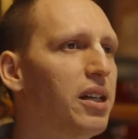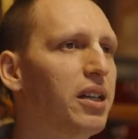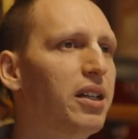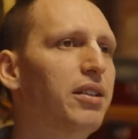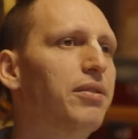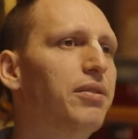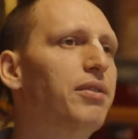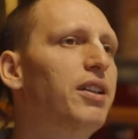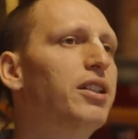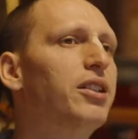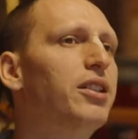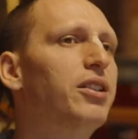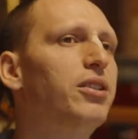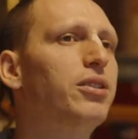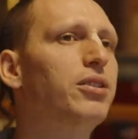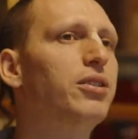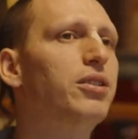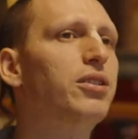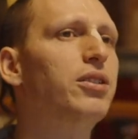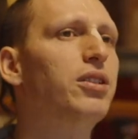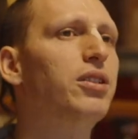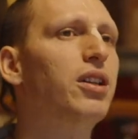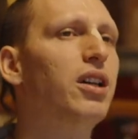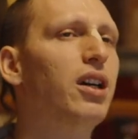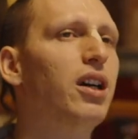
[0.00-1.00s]
When
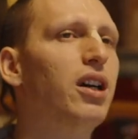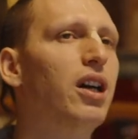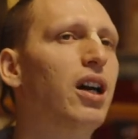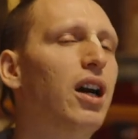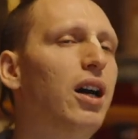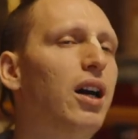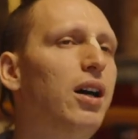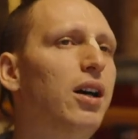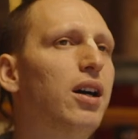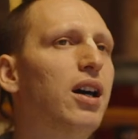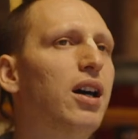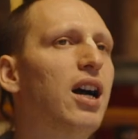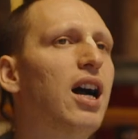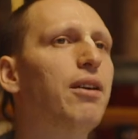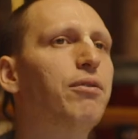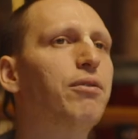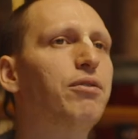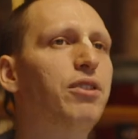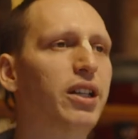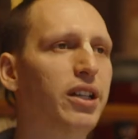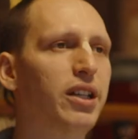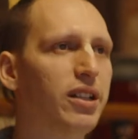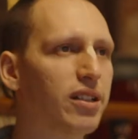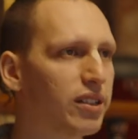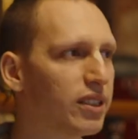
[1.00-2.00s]
you have
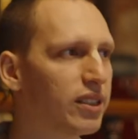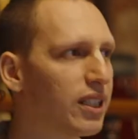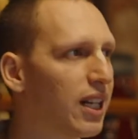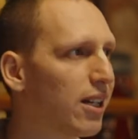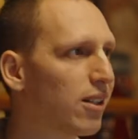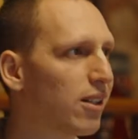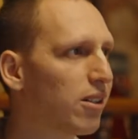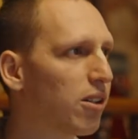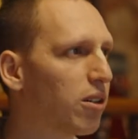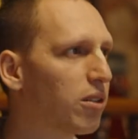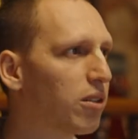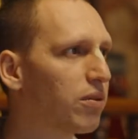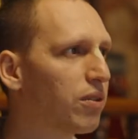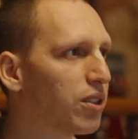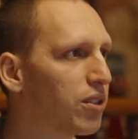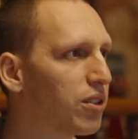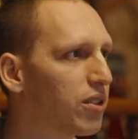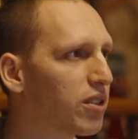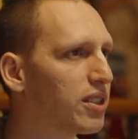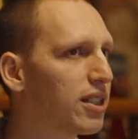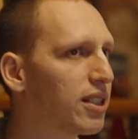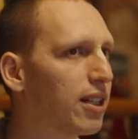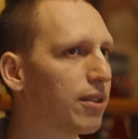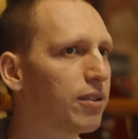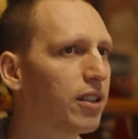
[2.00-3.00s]
the inner dialogue with
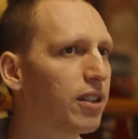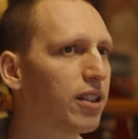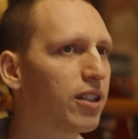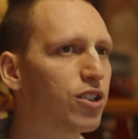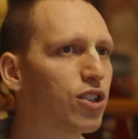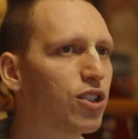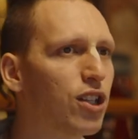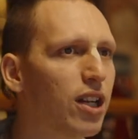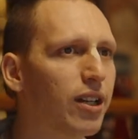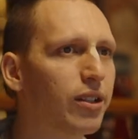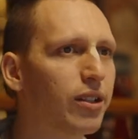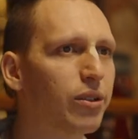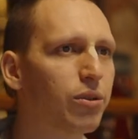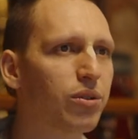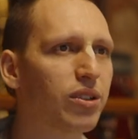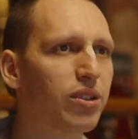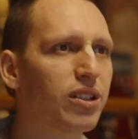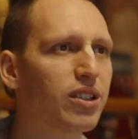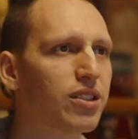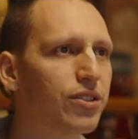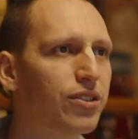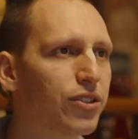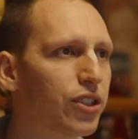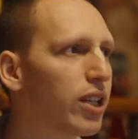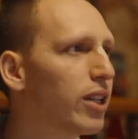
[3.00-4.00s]
yourself, like, shall I do
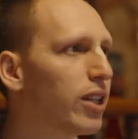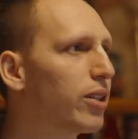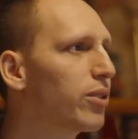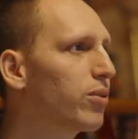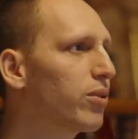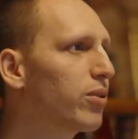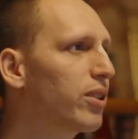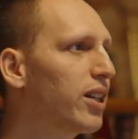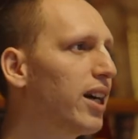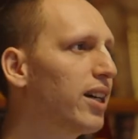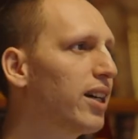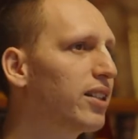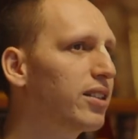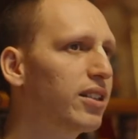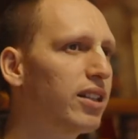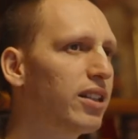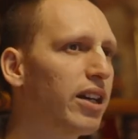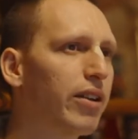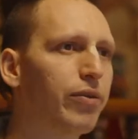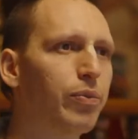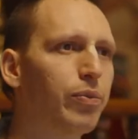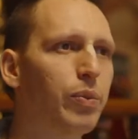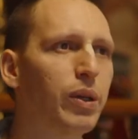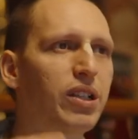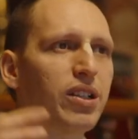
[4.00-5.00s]
this, shall I do that,
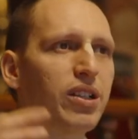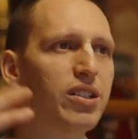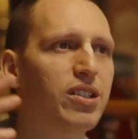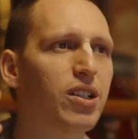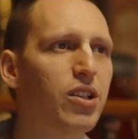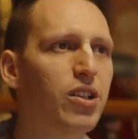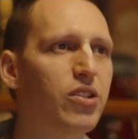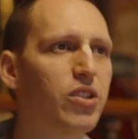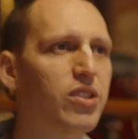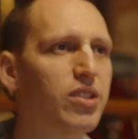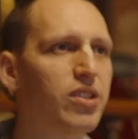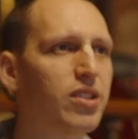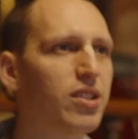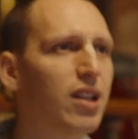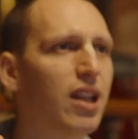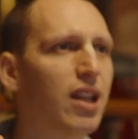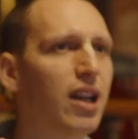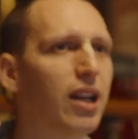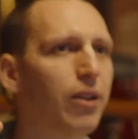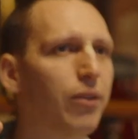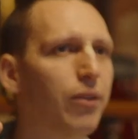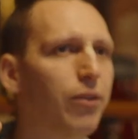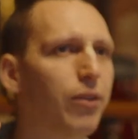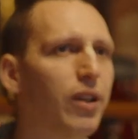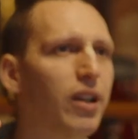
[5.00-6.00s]
have big decisions in
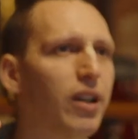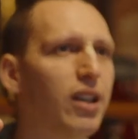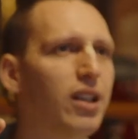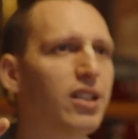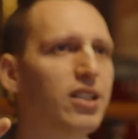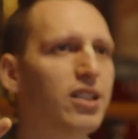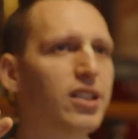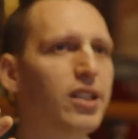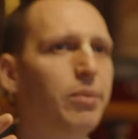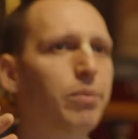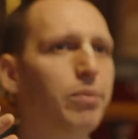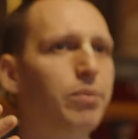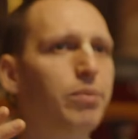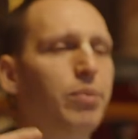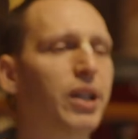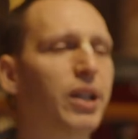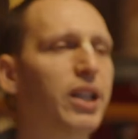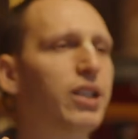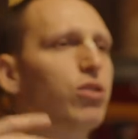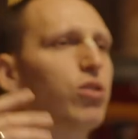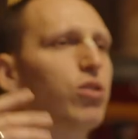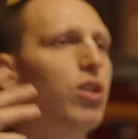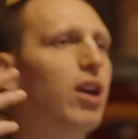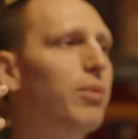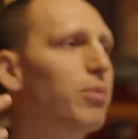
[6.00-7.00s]
life, some big
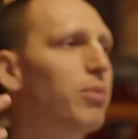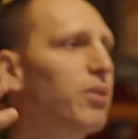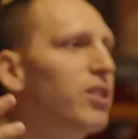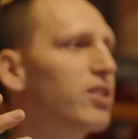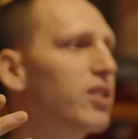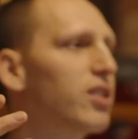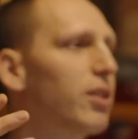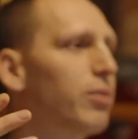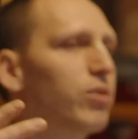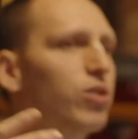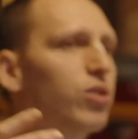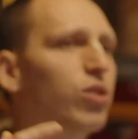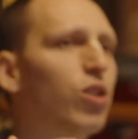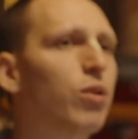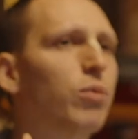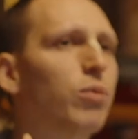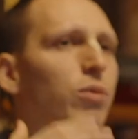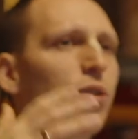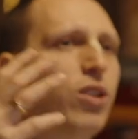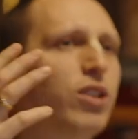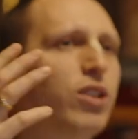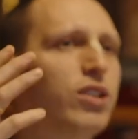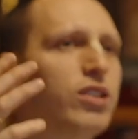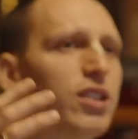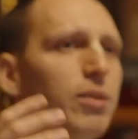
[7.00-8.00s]
trouble, some
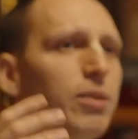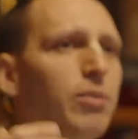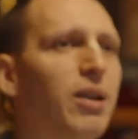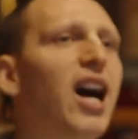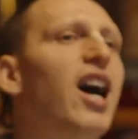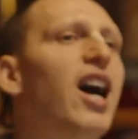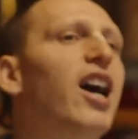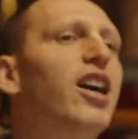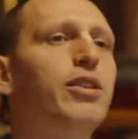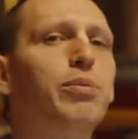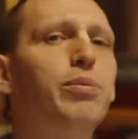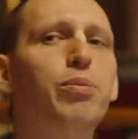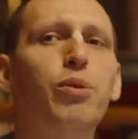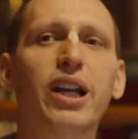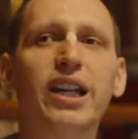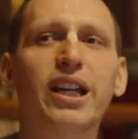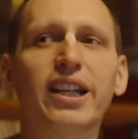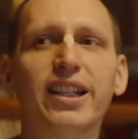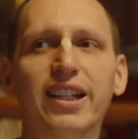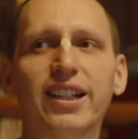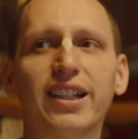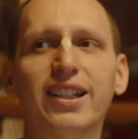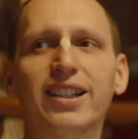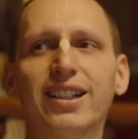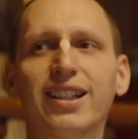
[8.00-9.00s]
turmoil, some
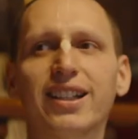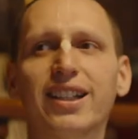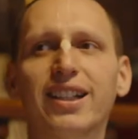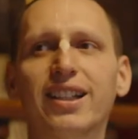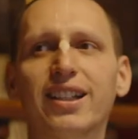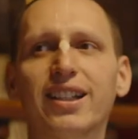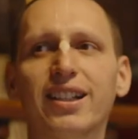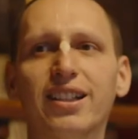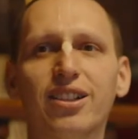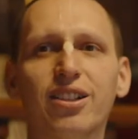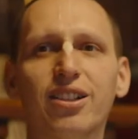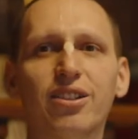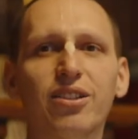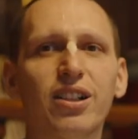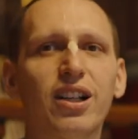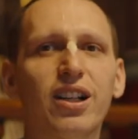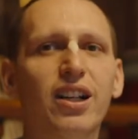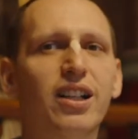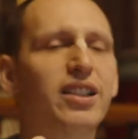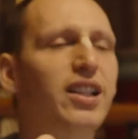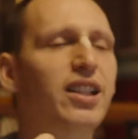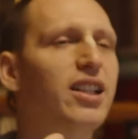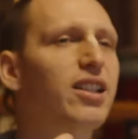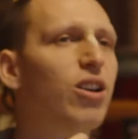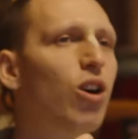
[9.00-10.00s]
heartbreaking, no,
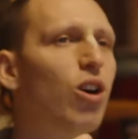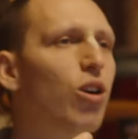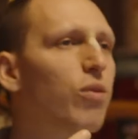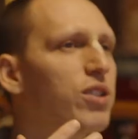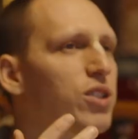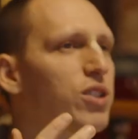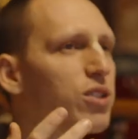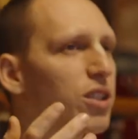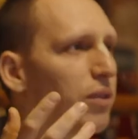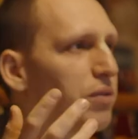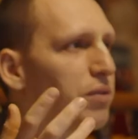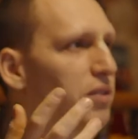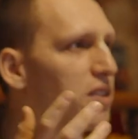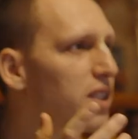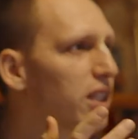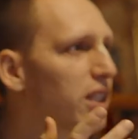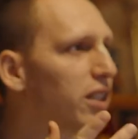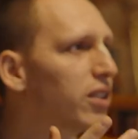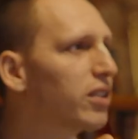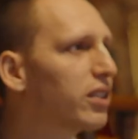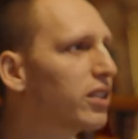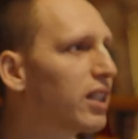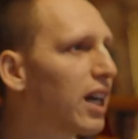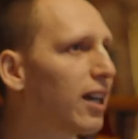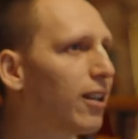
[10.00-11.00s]
then always you have this
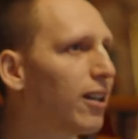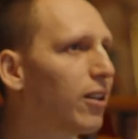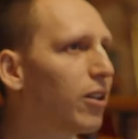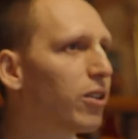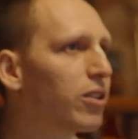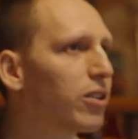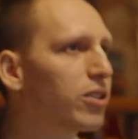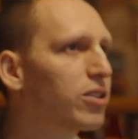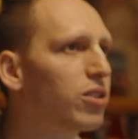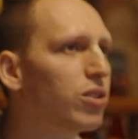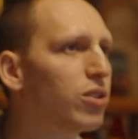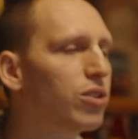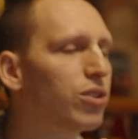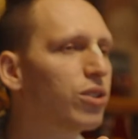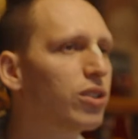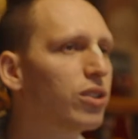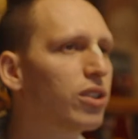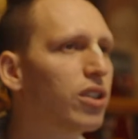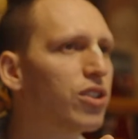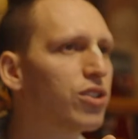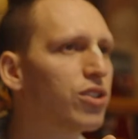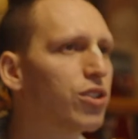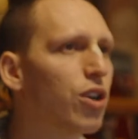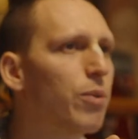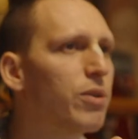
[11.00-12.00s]
inner dialogue. So
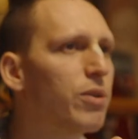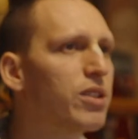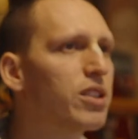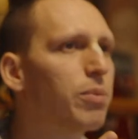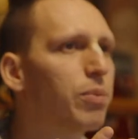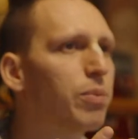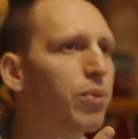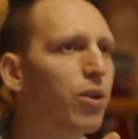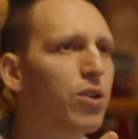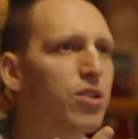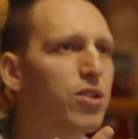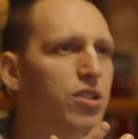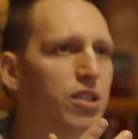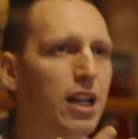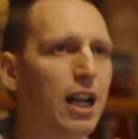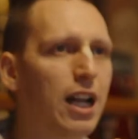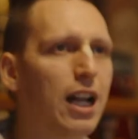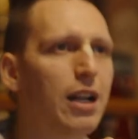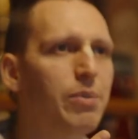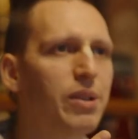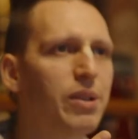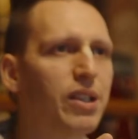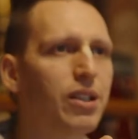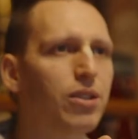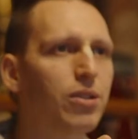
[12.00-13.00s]
there's always a person
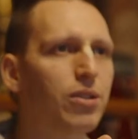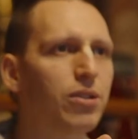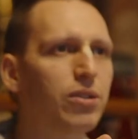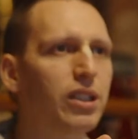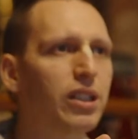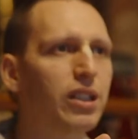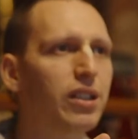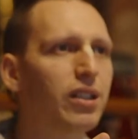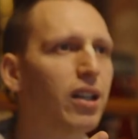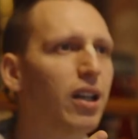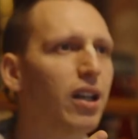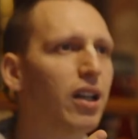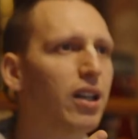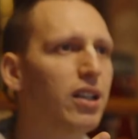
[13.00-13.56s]
helping you there.